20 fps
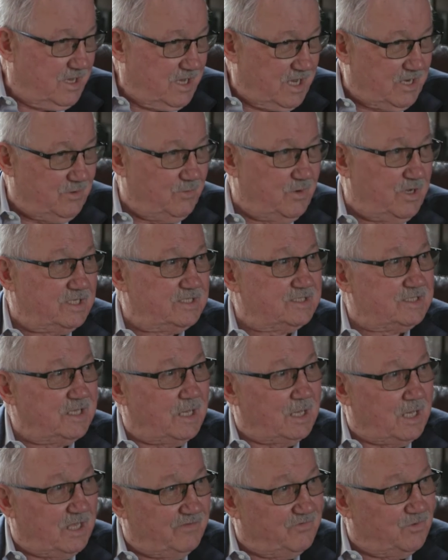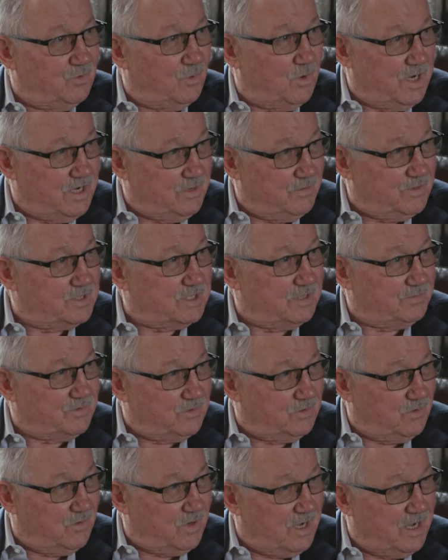and ran 11 wineries up in
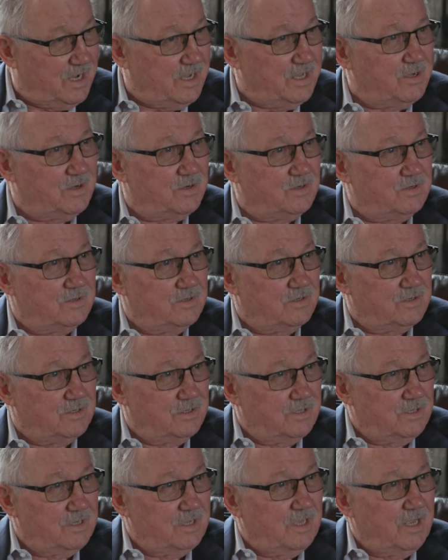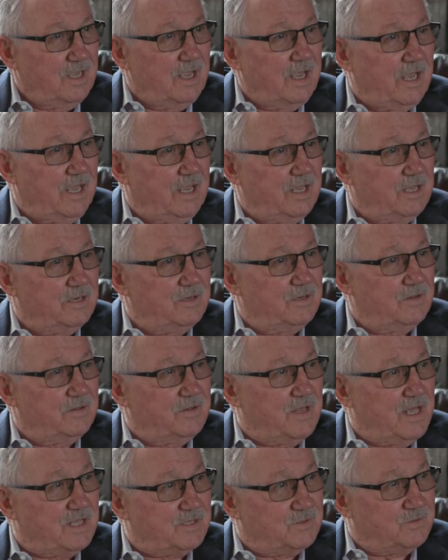Ohio. And
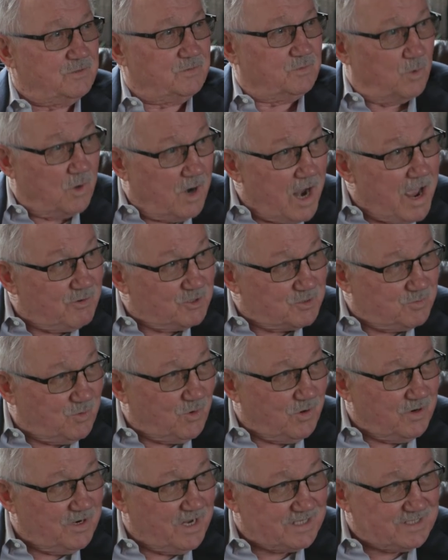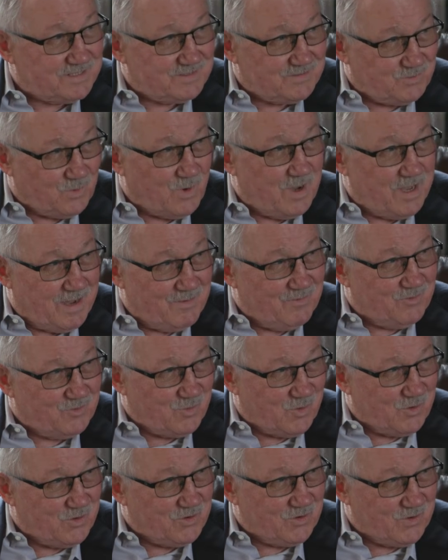that's where I was born. That's why I was
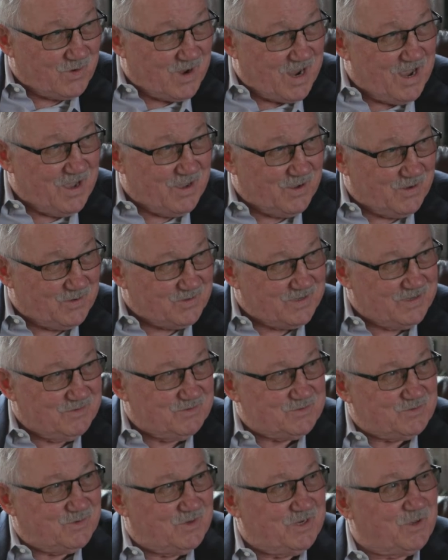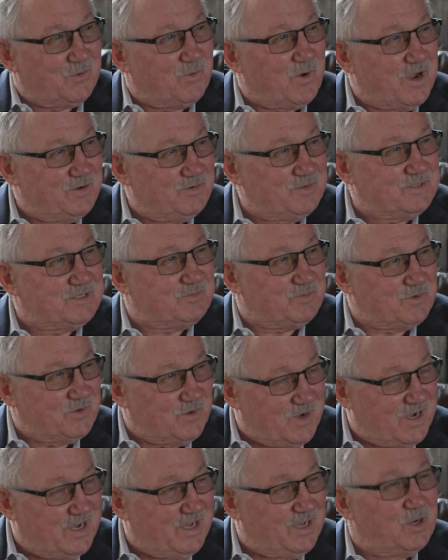born in Ohio. He was running wineries up in
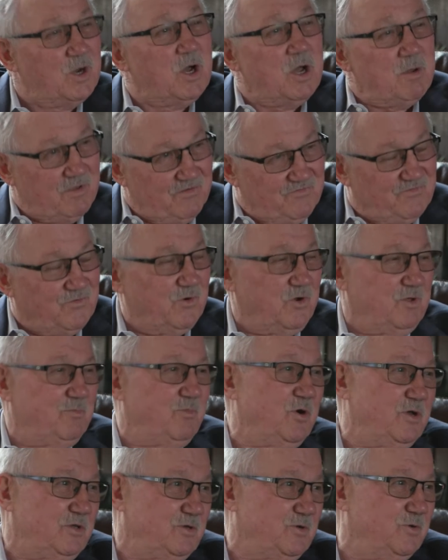Ohio before he bought